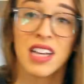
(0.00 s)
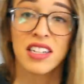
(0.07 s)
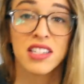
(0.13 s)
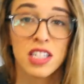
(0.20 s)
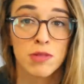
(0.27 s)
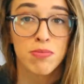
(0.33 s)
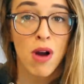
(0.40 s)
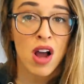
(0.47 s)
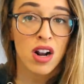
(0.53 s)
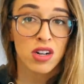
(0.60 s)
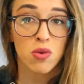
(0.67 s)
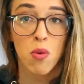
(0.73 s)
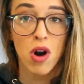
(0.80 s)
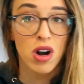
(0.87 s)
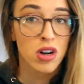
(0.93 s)
Does this
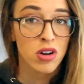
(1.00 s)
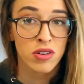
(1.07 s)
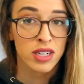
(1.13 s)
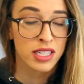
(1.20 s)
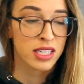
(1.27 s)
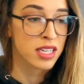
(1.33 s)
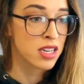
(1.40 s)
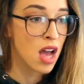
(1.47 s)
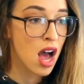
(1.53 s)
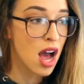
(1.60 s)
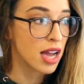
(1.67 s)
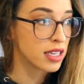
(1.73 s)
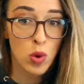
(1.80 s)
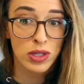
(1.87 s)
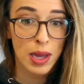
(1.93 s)
product work or does it
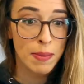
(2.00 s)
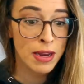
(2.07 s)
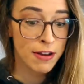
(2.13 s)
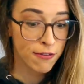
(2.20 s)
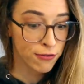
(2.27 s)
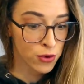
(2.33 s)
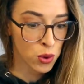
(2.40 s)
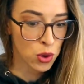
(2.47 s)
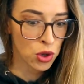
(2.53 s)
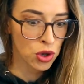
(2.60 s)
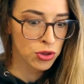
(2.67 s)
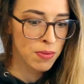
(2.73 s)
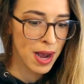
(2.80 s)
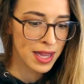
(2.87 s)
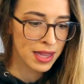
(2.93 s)
not? Was I being
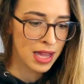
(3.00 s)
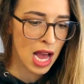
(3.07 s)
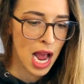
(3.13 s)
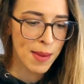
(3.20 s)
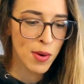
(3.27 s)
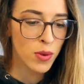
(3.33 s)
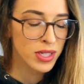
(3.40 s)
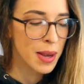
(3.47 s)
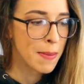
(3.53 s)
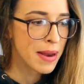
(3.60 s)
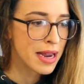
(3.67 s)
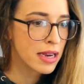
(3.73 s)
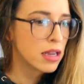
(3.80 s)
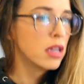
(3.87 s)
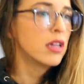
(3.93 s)
fooled by the lime or was I
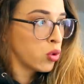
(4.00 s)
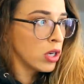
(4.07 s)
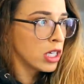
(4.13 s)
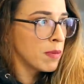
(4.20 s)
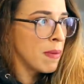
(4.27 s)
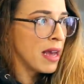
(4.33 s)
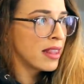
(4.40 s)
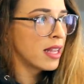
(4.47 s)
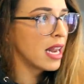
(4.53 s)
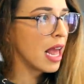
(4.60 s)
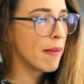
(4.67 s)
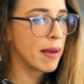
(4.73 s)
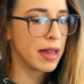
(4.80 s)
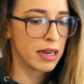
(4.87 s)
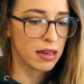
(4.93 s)
being tricked by
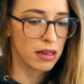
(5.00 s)
the